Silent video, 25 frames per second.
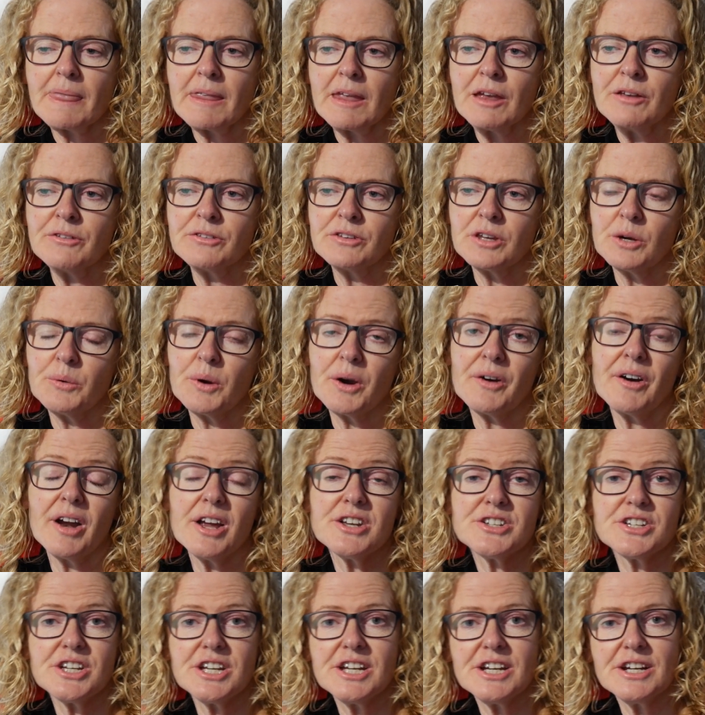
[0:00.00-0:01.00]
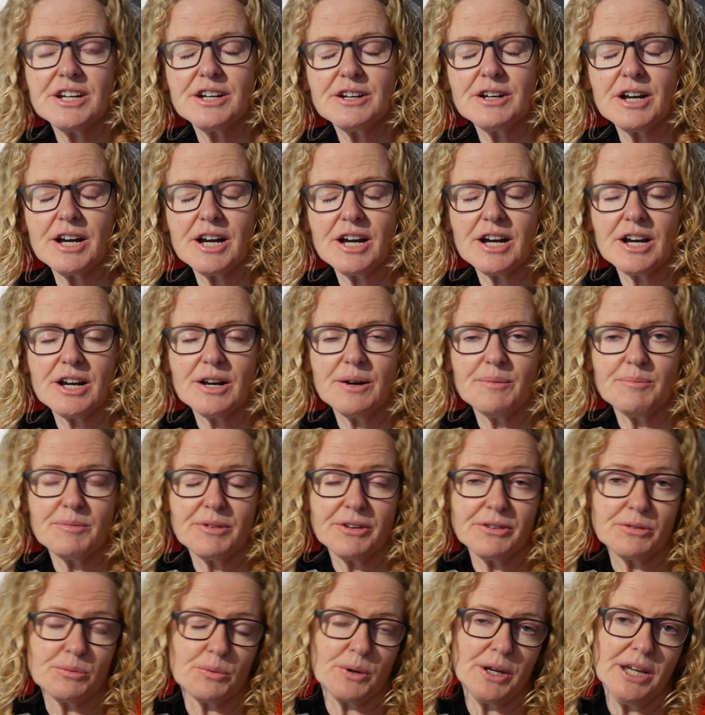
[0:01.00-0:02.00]
So our idea
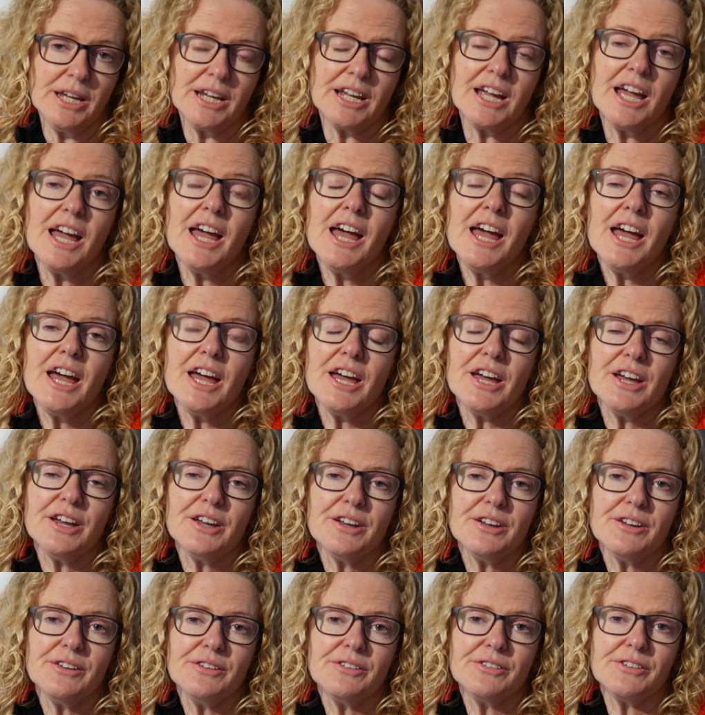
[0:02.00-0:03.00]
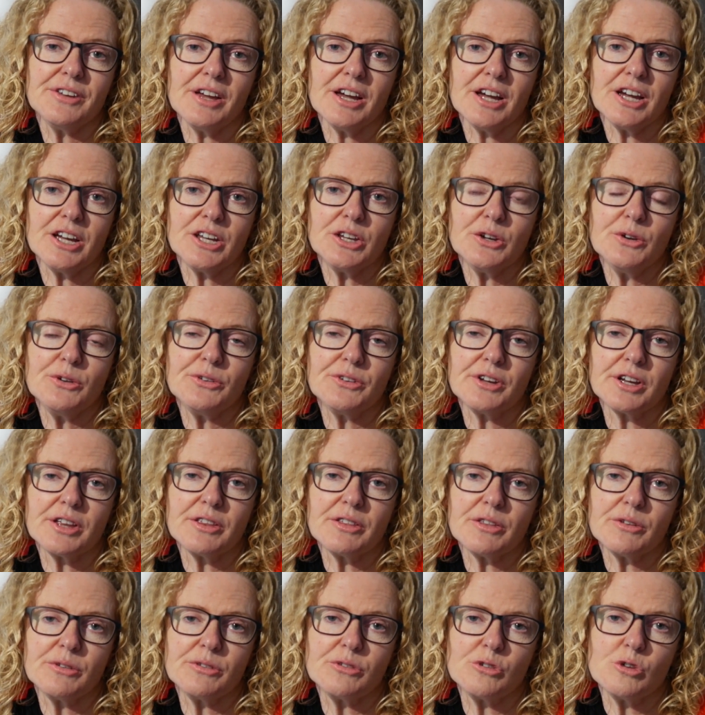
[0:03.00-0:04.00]
this week is
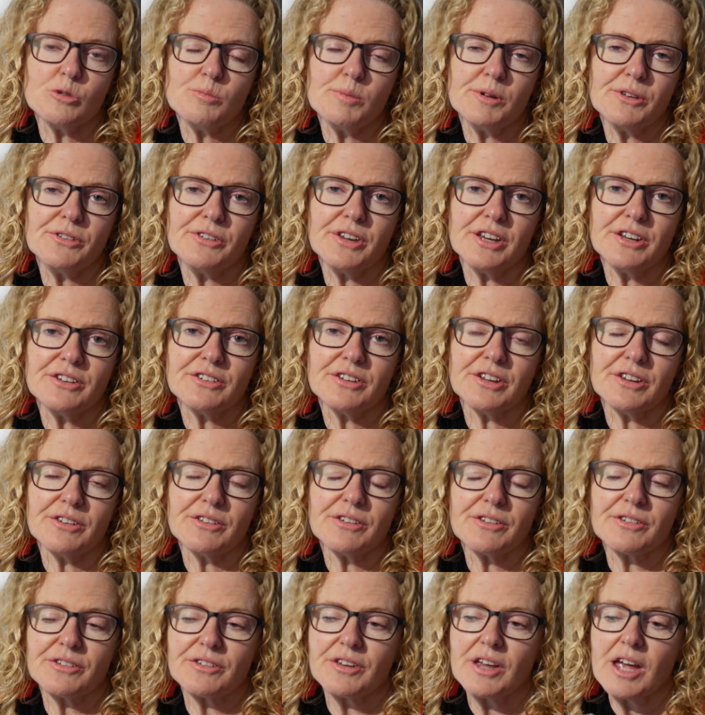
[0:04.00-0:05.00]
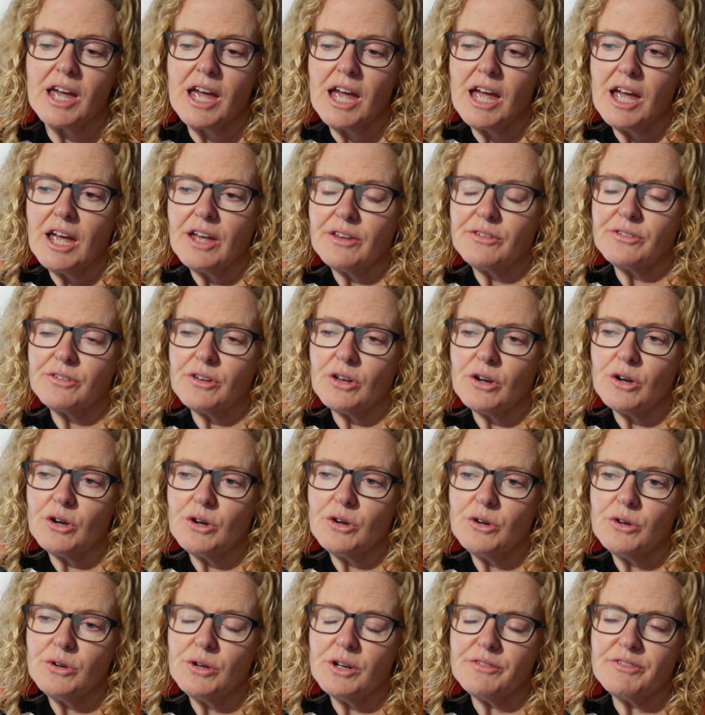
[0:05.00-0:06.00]
using the super sentence. So
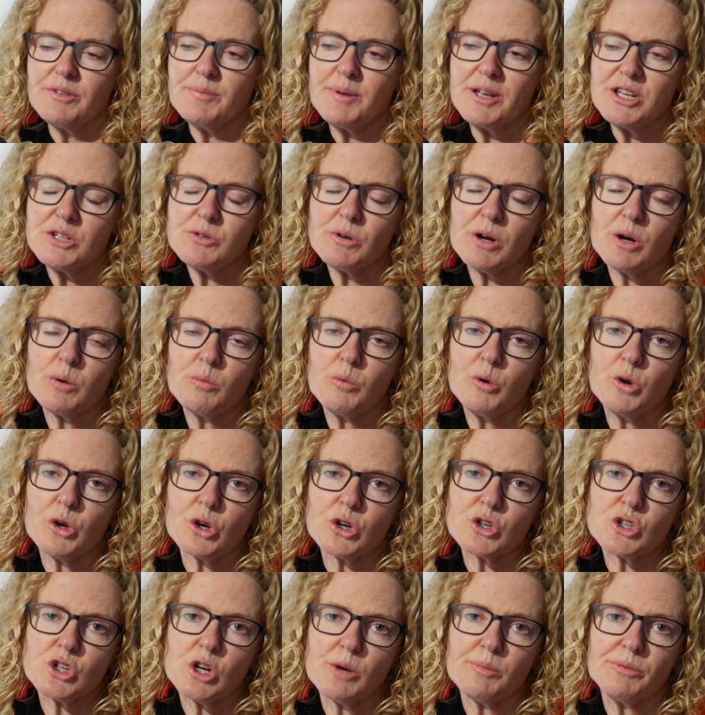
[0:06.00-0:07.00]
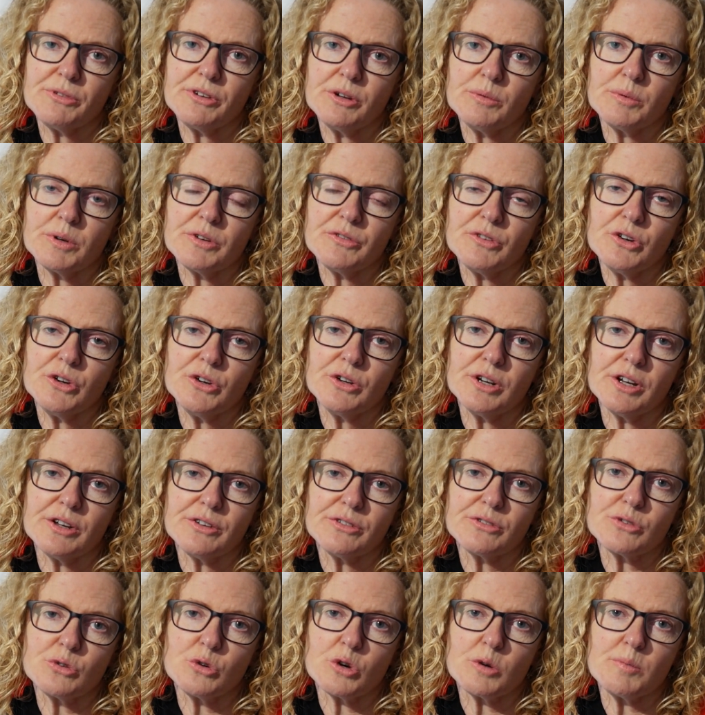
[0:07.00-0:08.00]
if you've been to our workshops, you would have heard
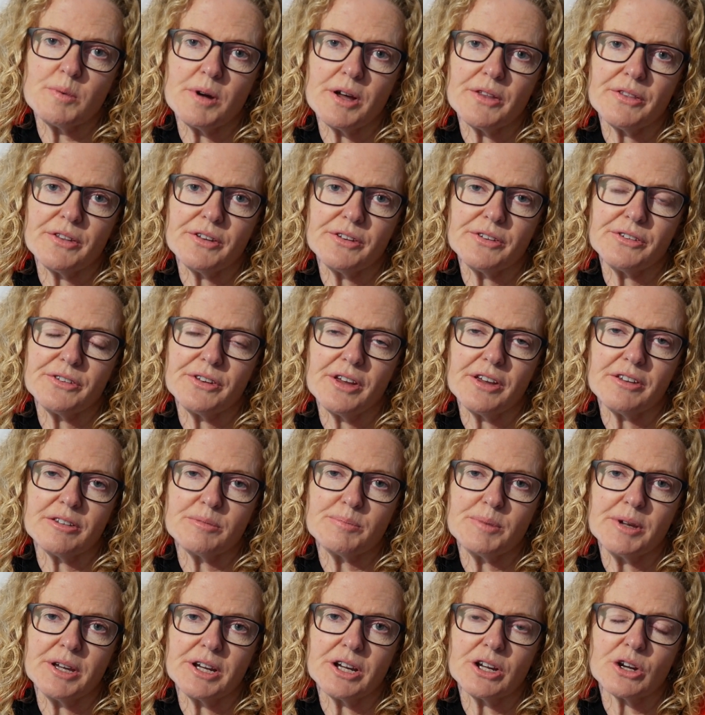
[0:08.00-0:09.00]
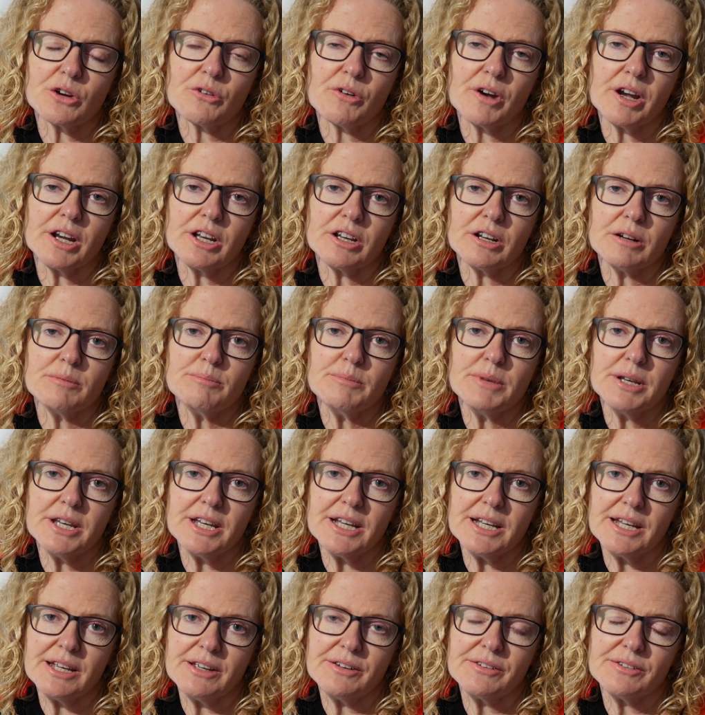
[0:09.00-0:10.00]
us talk about this as being a great little
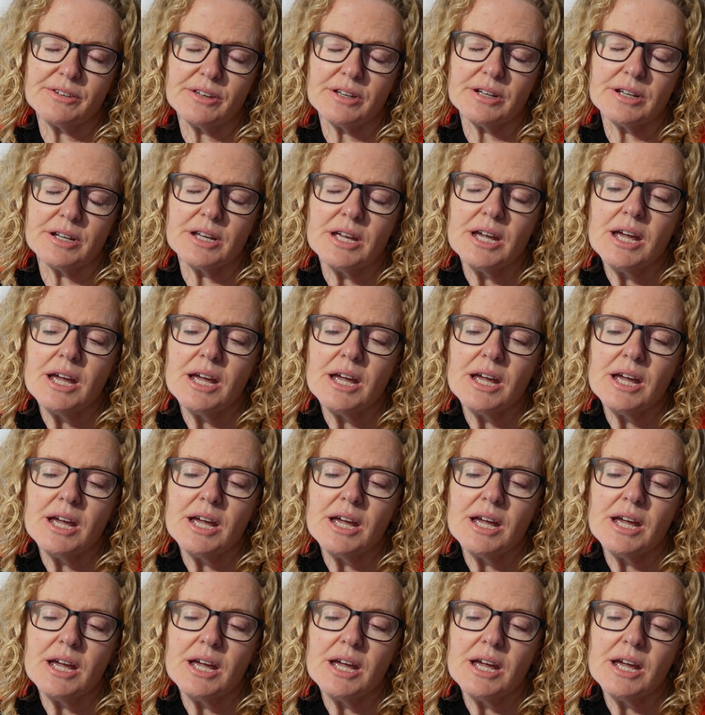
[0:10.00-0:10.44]
mini lesson,